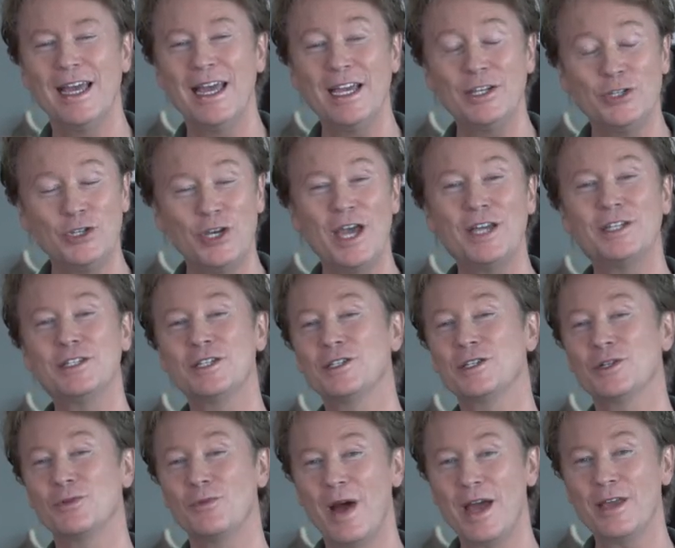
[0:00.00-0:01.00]
it
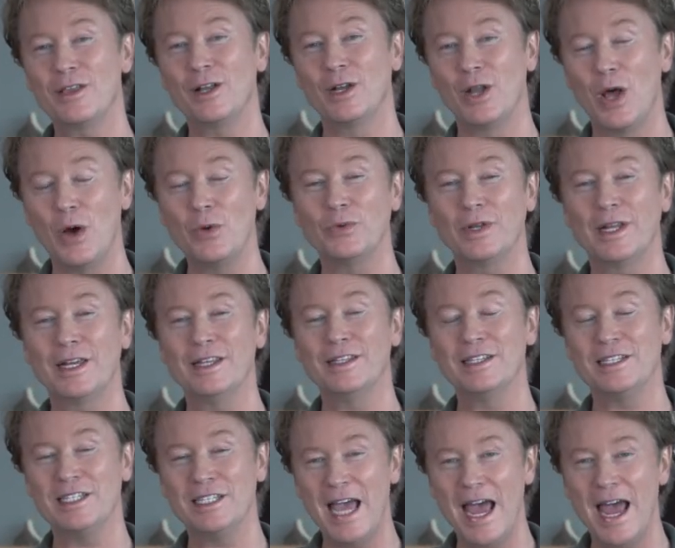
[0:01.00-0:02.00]
chases away the lonely, the
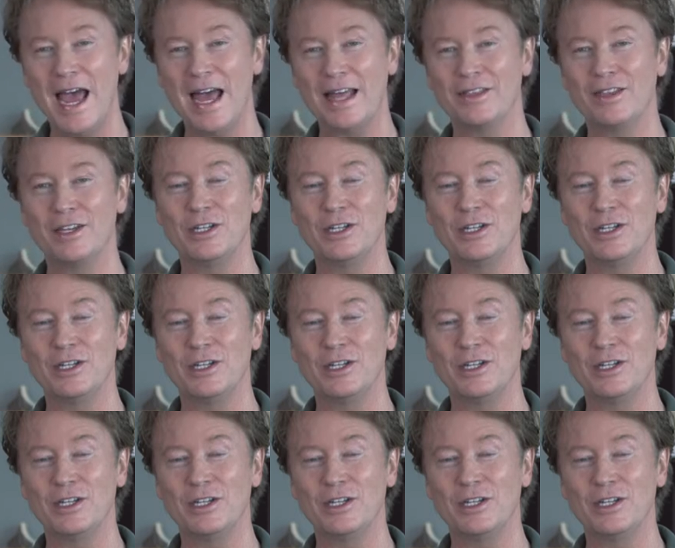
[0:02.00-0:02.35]
sad,